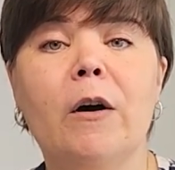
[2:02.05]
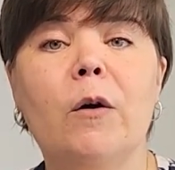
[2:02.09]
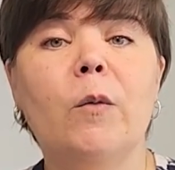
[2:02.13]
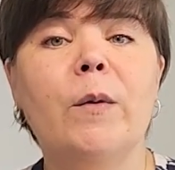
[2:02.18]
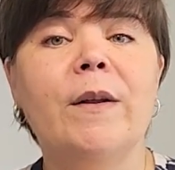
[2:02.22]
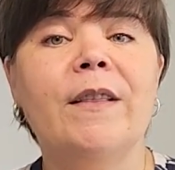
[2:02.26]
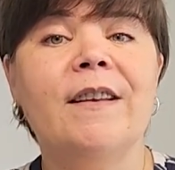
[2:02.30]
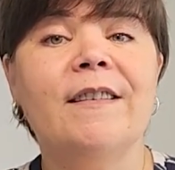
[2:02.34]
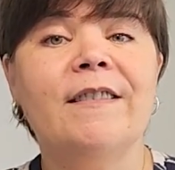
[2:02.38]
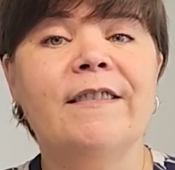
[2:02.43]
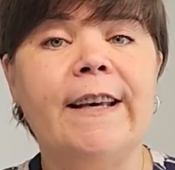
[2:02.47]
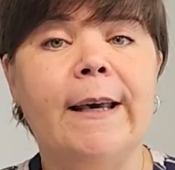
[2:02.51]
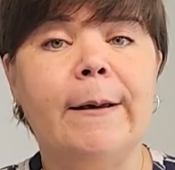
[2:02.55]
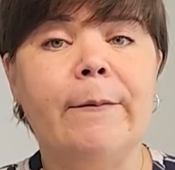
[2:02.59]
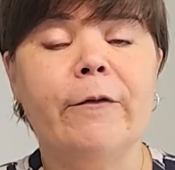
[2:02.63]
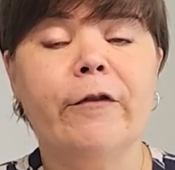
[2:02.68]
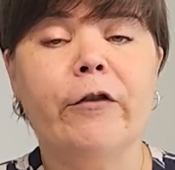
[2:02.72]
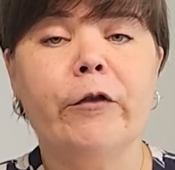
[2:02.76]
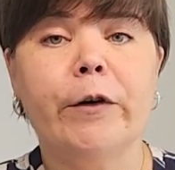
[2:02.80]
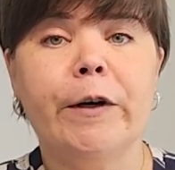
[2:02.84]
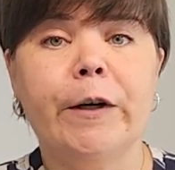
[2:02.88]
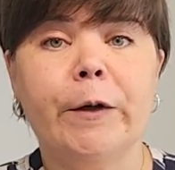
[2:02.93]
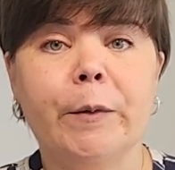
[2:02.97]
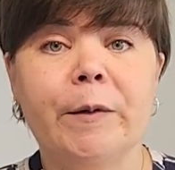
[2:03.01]
with the same
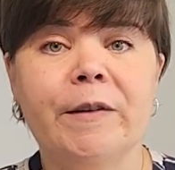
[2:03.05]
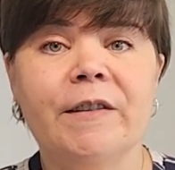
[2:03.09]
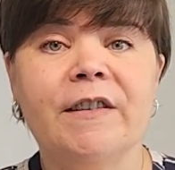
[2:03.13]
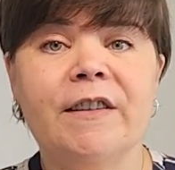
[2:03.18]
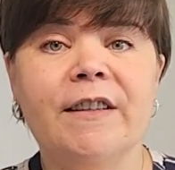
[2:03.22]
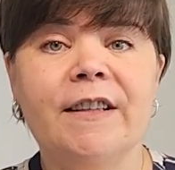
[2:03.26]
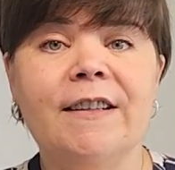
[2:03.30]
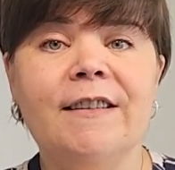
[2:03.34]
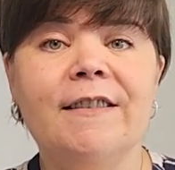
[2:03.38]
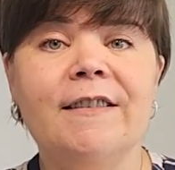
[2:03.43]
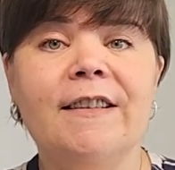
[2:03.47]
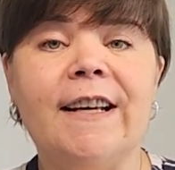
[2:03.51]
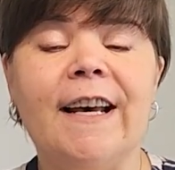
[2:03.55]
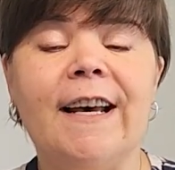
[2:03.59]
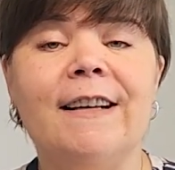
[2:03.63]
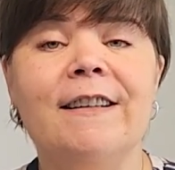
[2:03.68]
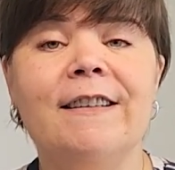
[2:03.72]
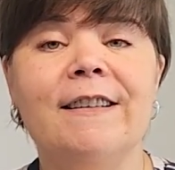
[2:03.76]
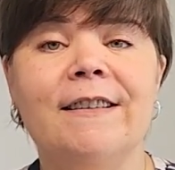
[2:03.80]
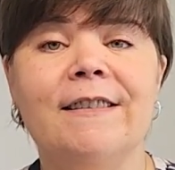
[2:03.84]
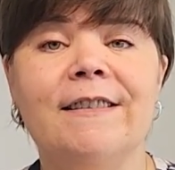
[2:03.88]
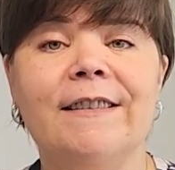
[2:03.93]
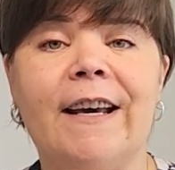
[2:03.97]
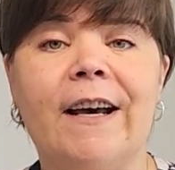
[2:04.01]
frequencies
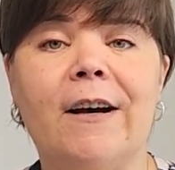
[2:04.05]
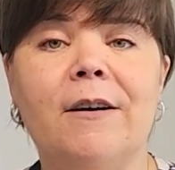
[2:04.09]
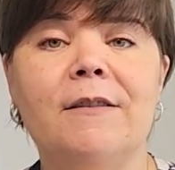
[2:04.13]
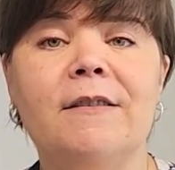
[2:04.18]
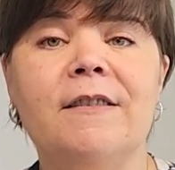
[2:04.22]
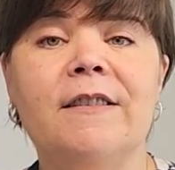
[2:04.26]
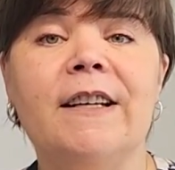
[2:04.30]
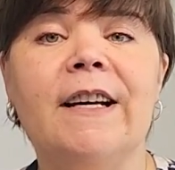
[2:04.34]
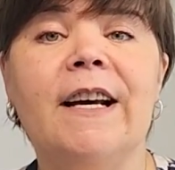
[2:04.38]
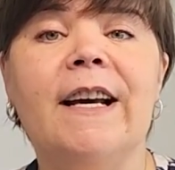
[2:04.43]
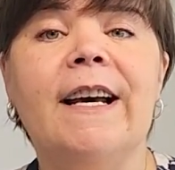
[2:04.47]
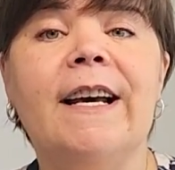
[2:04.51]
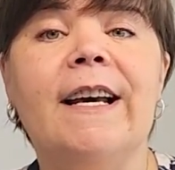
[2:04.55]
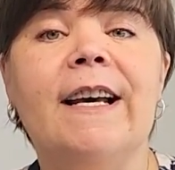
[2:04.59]
and discounts